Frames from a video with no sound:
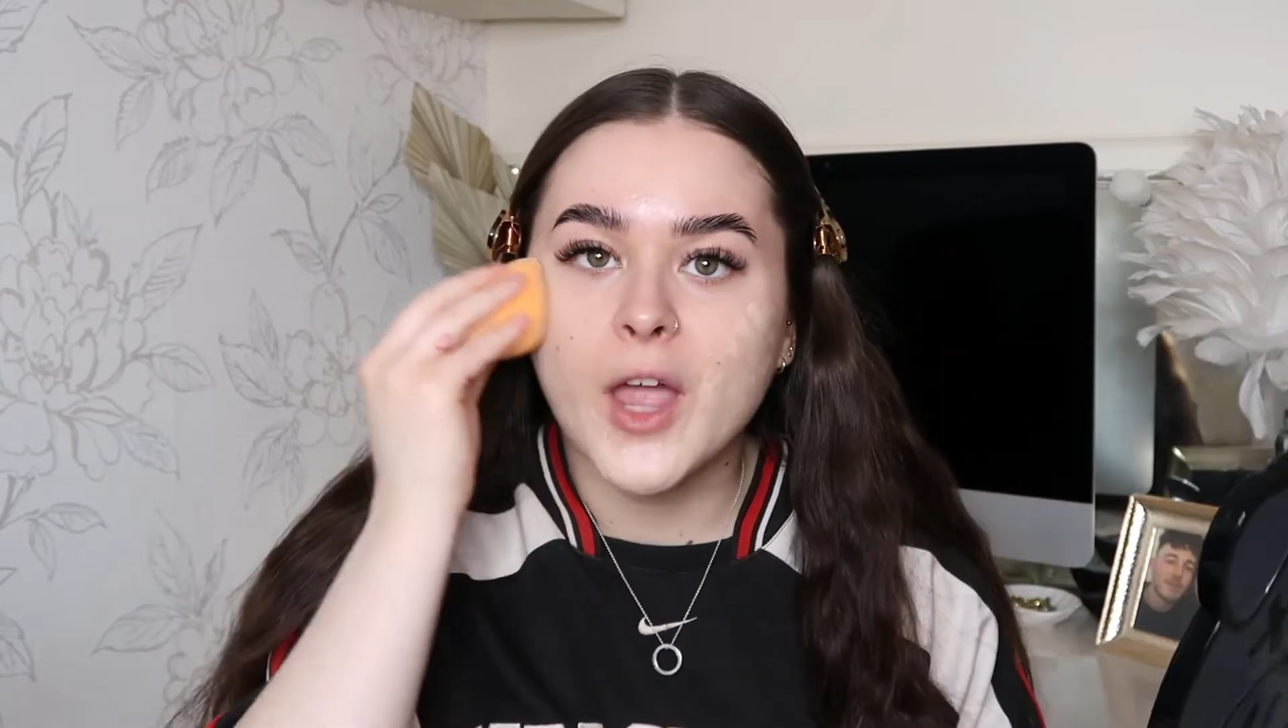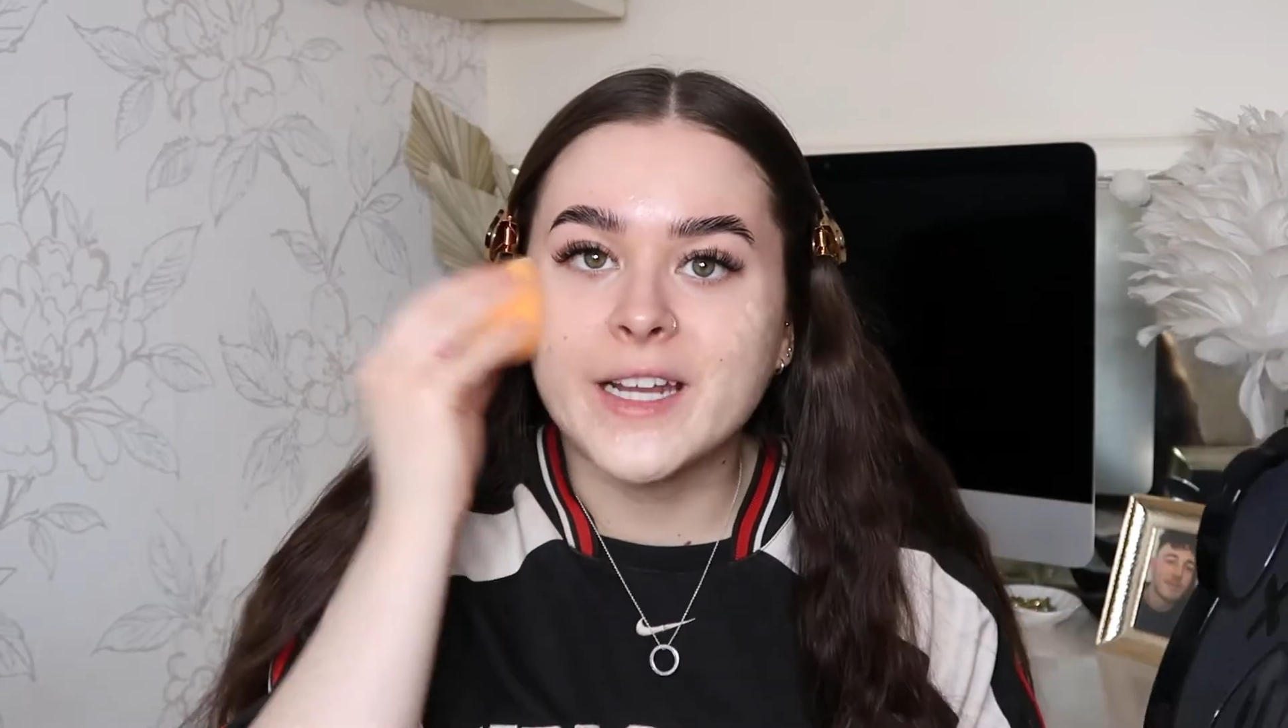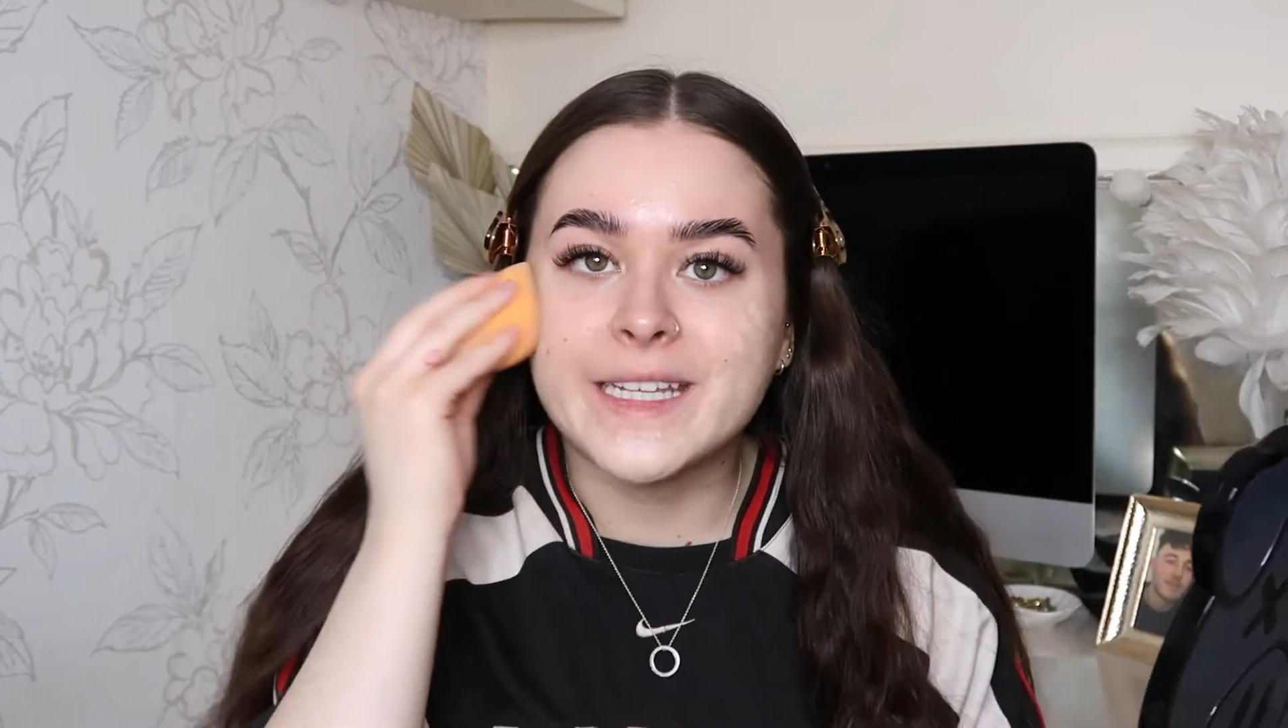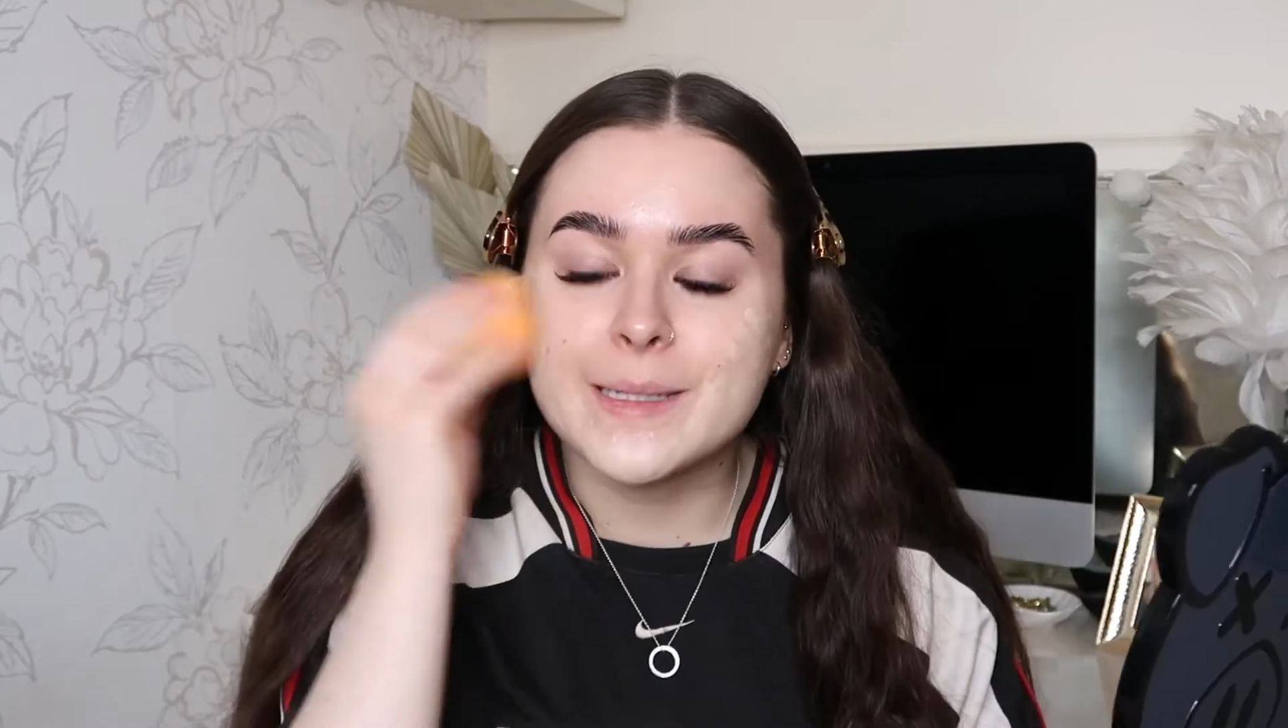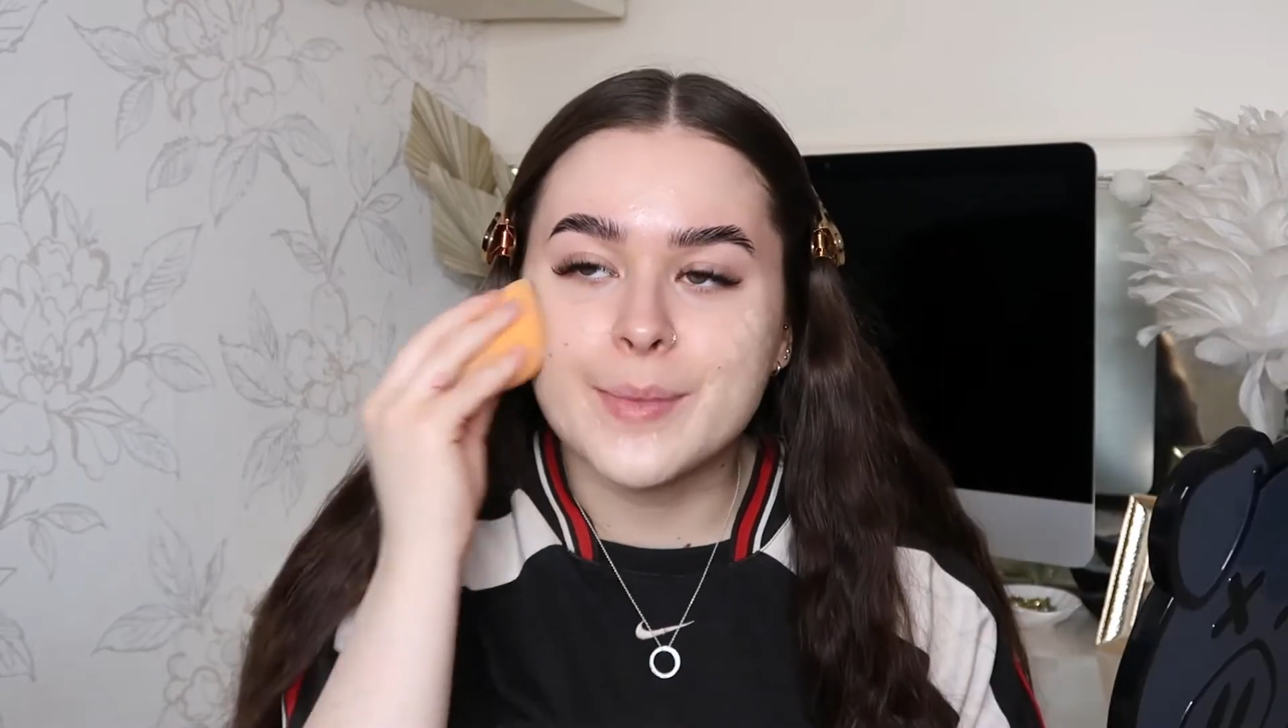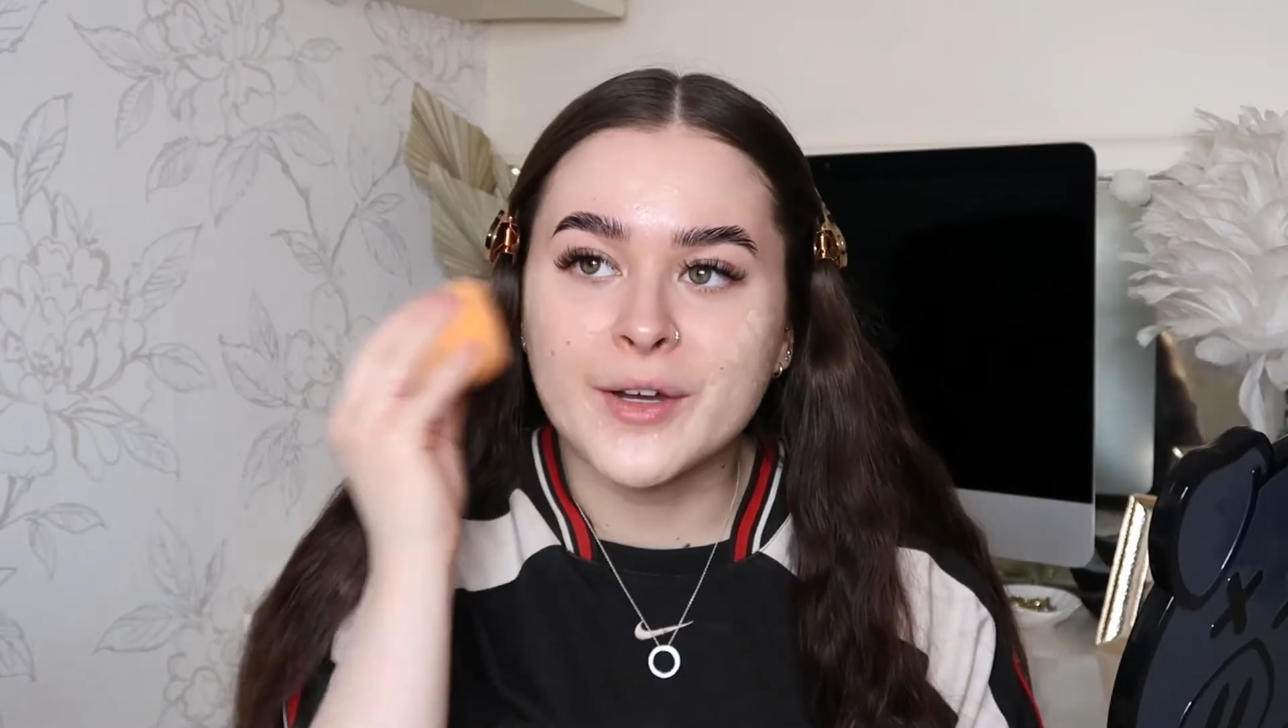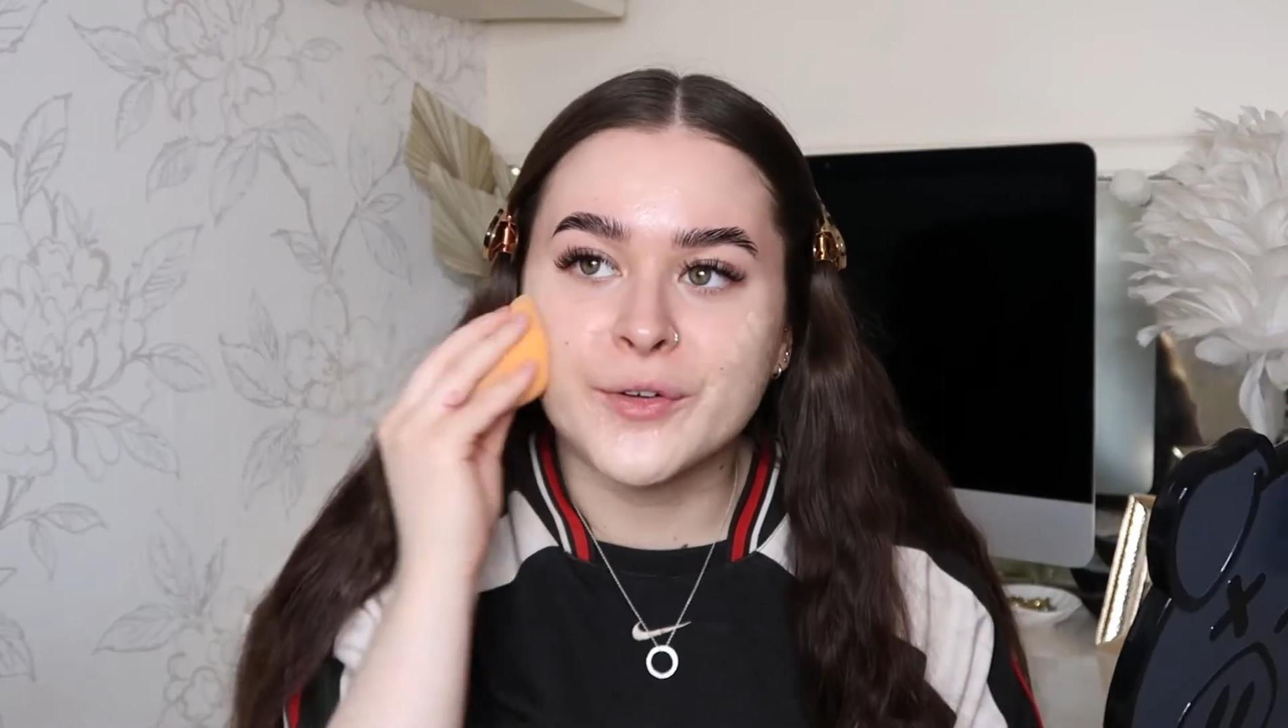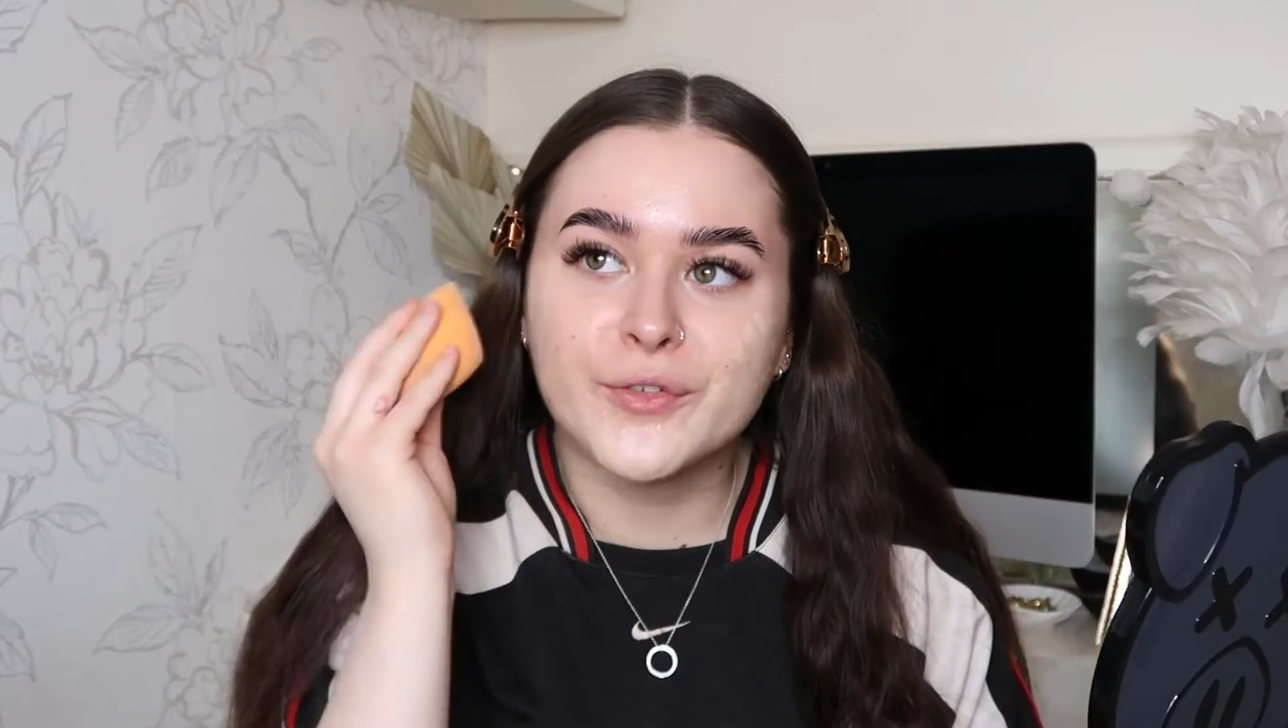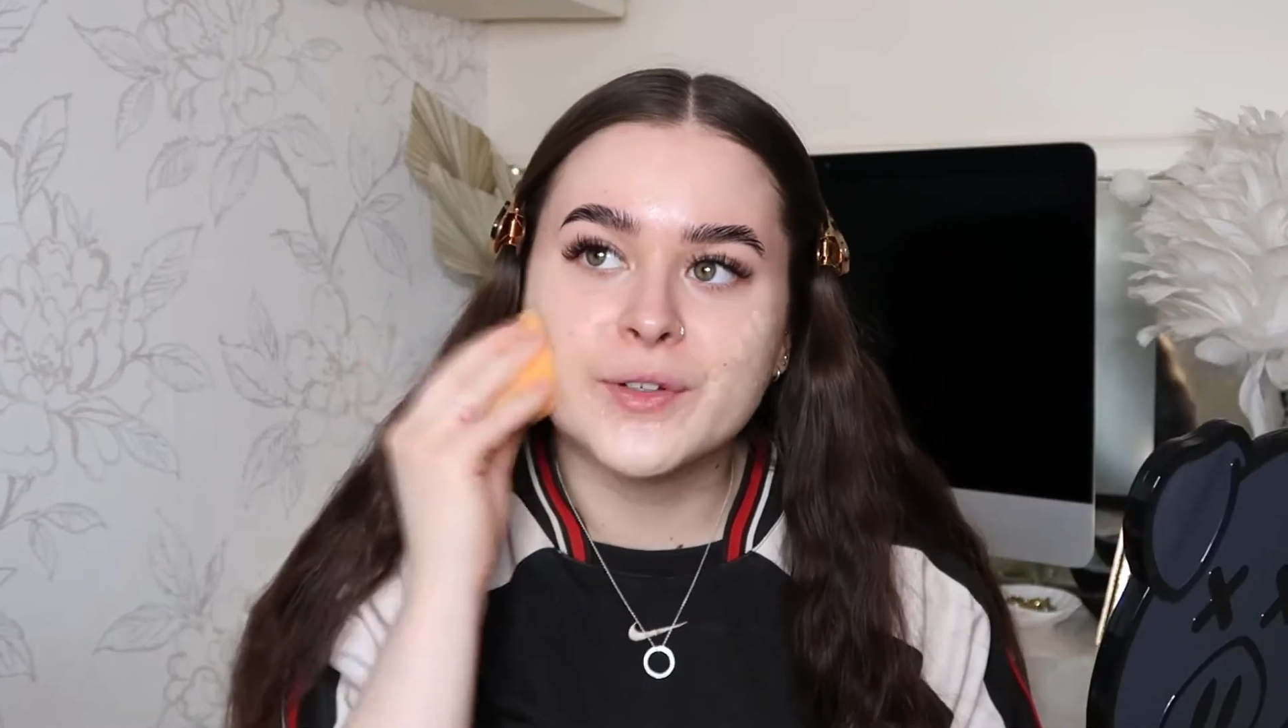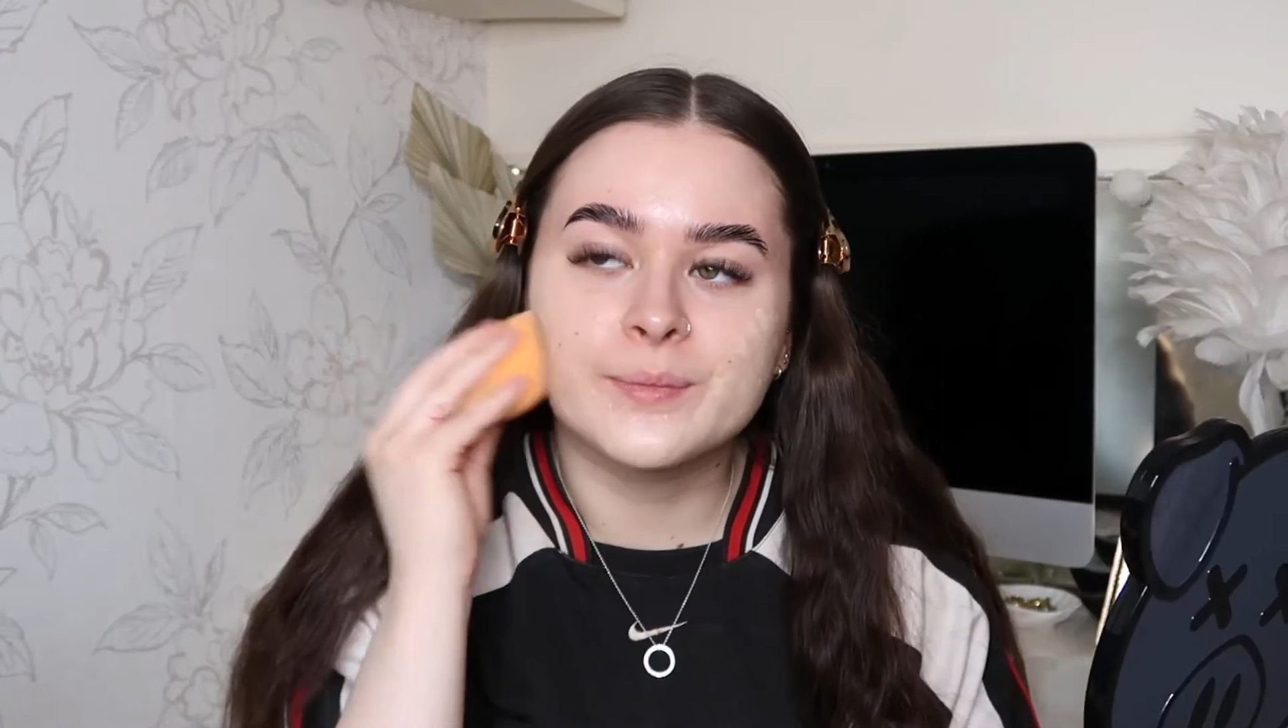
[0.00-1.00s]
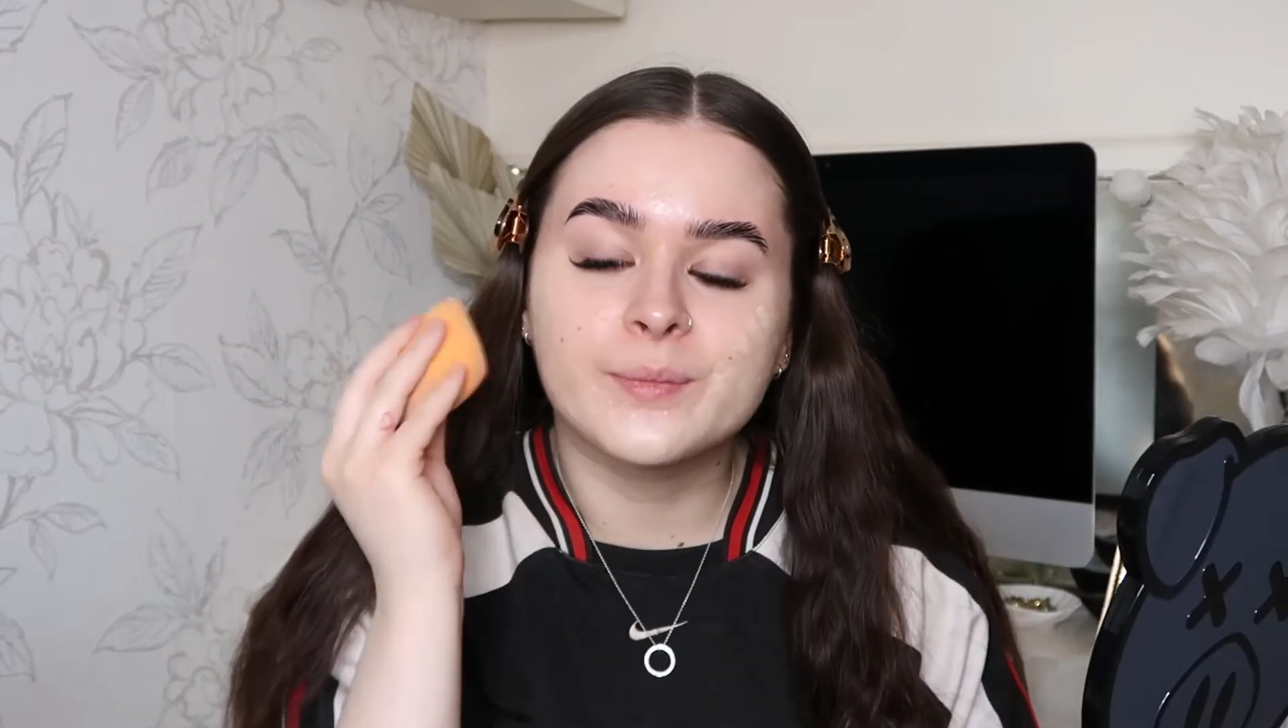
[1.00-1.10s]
I need a bit of